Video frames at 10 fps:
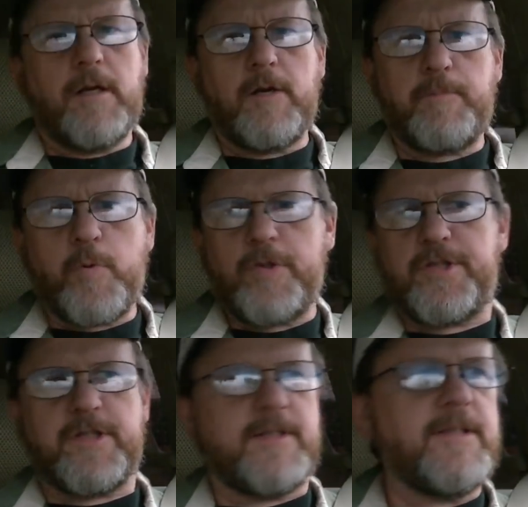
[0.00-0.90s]
Our
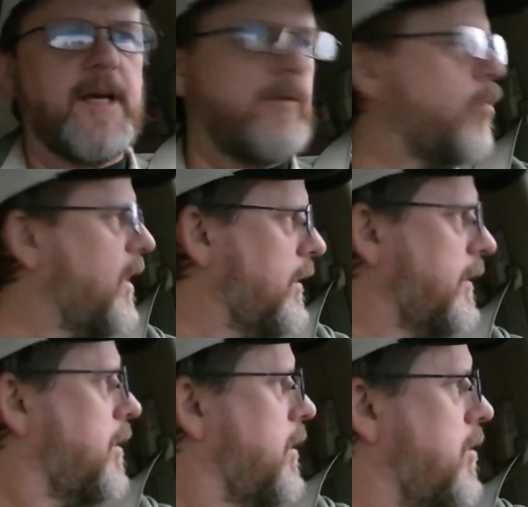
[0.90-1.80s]
porch is not well
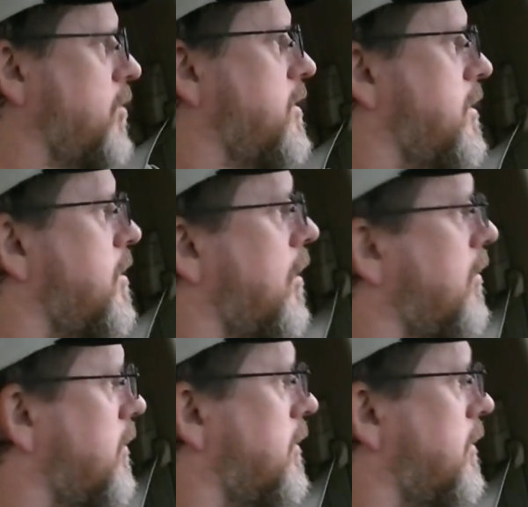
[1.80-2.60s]
enclosed, so